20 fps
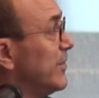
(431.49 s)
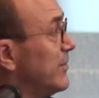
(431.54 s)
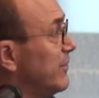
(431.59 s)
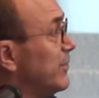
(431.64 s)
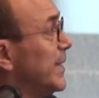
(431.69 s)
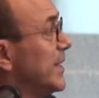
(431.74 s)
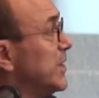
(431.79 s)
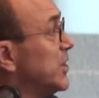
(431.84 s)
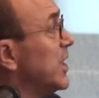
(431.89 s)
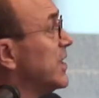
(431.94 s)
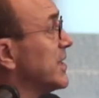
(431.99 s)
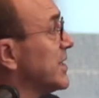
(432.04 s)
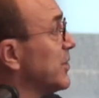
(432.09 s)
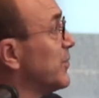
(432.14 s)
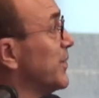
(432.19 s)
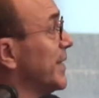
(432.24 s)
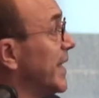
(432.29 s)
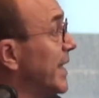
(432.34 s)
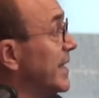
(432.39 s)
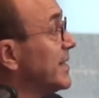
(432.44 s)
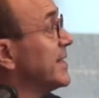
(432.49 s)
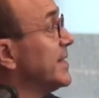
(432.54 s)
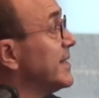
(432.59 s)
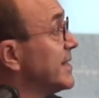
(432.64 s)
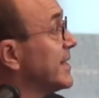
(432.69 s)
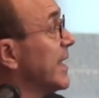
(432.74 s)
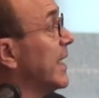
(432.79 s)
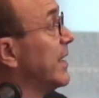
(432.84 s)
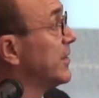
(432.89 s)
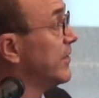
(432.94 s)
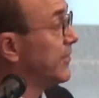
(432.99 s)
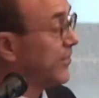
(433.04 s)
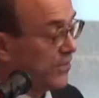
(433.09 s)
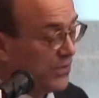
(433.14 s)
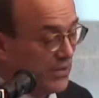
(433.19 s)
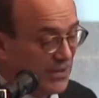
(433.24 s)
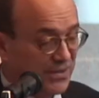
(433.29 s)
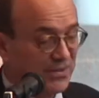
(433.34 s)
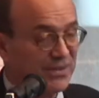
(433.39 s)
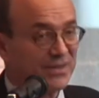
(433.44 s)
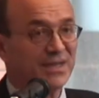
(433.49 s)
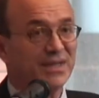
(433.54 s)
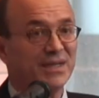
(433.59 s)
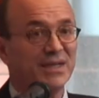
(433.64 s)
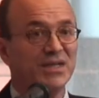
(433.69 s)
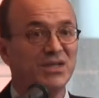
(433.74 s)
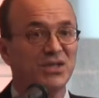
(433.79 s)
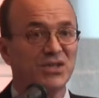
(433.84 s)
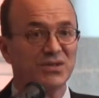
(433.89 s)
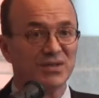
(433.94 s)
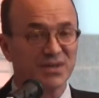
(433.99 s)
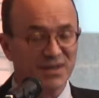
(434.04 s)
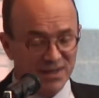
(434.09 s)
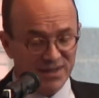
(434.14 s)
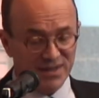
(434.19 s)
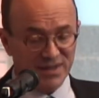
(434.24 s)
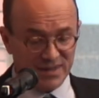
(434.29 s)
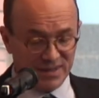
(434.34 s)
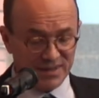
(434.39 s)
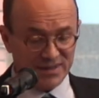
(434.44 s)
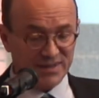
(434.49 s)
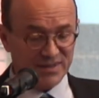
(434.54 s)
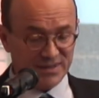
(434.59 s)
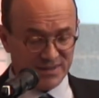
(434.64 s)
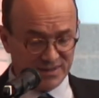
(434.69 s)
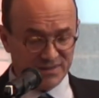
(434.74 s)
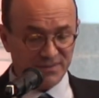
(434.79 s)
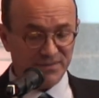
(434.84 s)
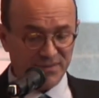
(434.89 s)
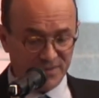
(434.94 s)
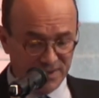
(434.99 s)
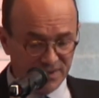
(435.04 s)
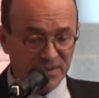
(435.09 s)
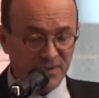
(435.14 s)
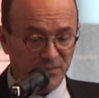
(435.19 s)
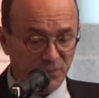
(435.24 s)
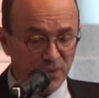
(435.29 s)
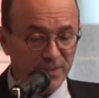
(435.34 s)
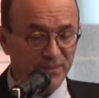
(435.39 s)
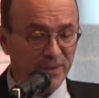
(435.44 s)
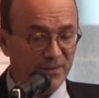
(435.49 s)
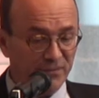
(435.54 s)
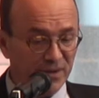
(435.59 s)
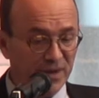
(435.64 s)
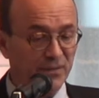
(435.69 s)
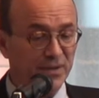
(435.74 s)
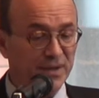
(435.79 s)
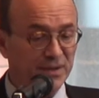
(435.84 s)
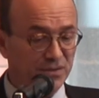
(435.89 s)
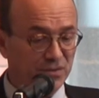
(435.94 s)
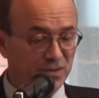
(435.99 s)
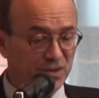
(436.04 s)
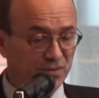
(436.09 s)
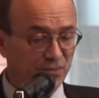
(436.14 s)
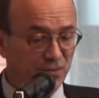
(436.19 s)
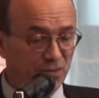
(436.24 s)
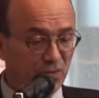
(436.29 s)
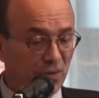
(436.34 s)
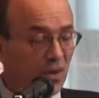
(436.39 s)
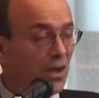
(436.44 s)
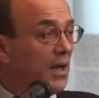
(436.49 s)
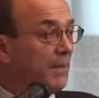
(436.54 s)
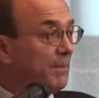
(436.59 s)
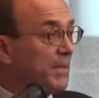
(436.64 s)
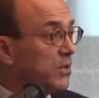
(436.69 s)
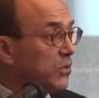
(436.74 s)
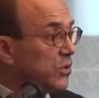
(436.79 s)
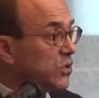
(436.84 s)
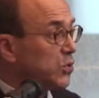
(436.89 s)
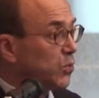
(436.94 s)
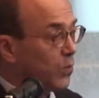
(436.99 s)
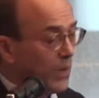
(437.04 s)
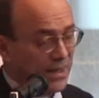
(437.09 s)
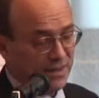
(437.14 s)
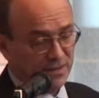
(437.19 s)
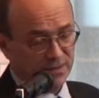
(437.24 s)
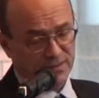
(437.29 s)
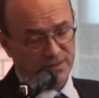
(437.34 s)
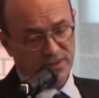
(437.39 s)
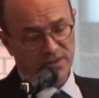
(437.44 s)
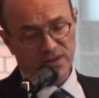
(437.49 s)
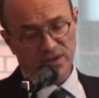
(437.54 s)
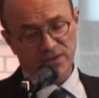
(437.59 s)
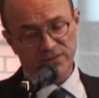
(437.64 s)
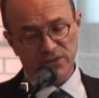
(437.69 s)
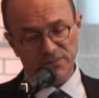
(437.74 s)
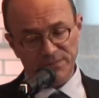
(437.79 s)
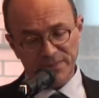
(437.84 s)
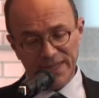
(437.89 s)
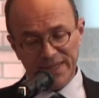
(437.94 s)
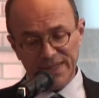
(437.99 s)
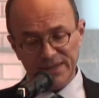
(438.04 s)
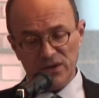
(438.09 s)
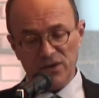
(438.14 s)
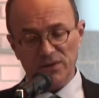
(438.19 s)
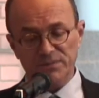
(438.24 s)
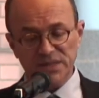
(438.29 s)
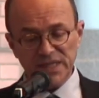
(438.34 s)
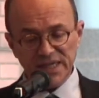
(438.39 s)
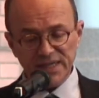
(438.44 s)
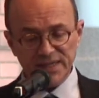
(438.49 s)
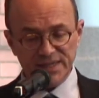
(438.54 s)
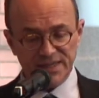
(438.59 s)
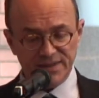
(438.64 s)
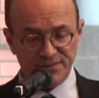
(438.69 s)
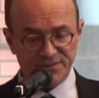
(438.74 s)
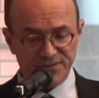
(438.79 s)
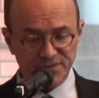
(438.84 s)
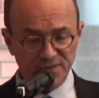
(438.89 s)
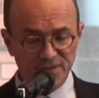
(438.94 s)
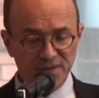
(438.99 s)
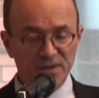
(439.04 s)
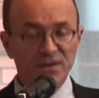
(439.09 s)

We just create this kind of coordination, and it would be very useful because one of the main objectives